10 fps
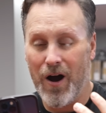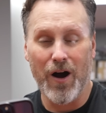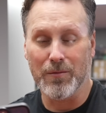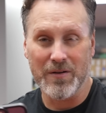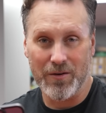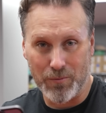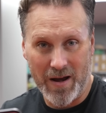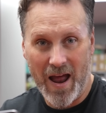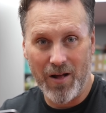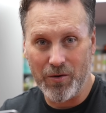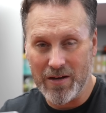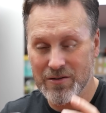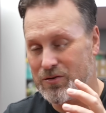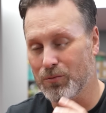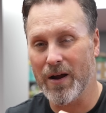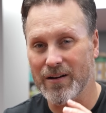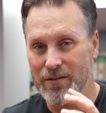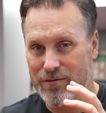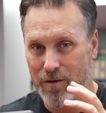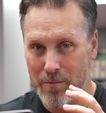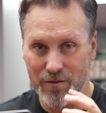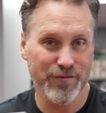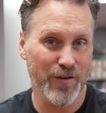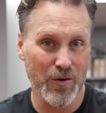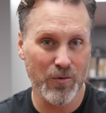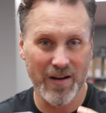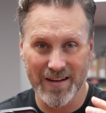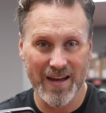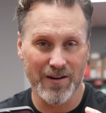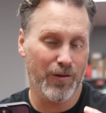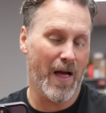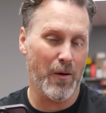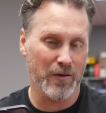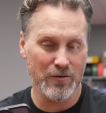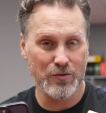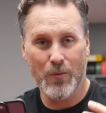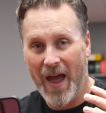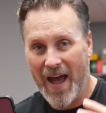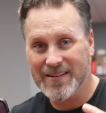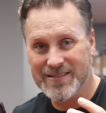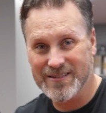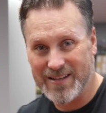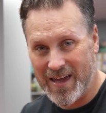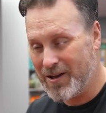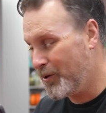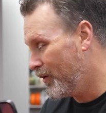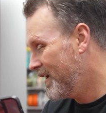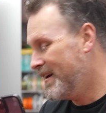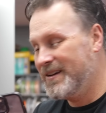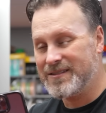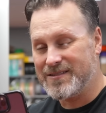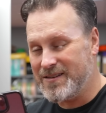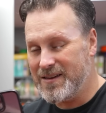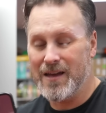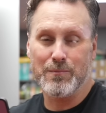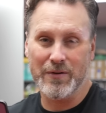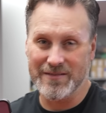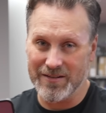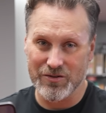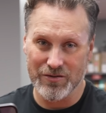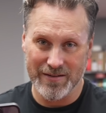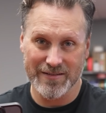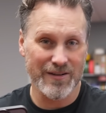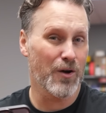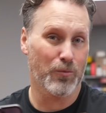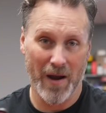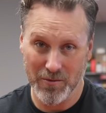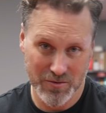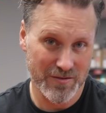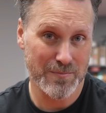augmented reality directly from your phone. Again, allowing you to at scale see and position this around your